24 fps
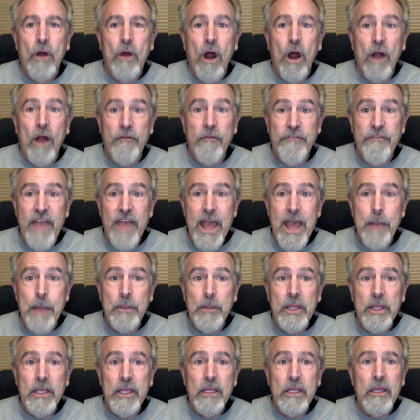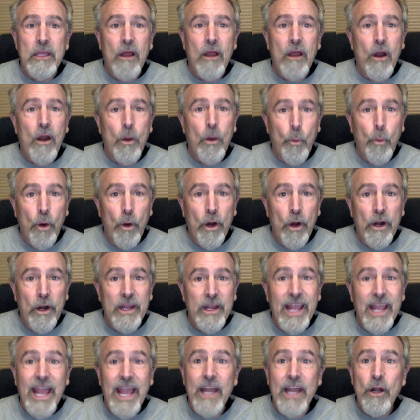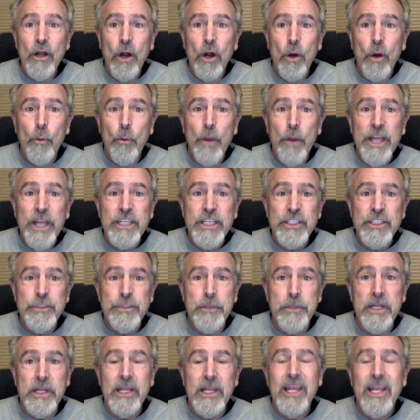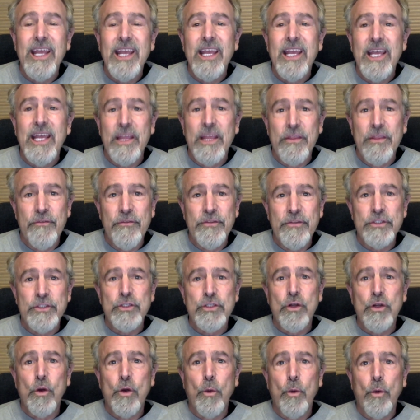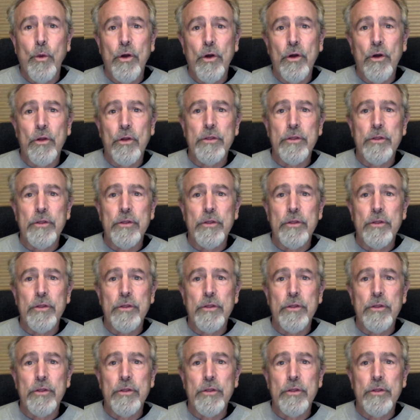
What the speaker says: our family, our work, and our arrangement in the physical world.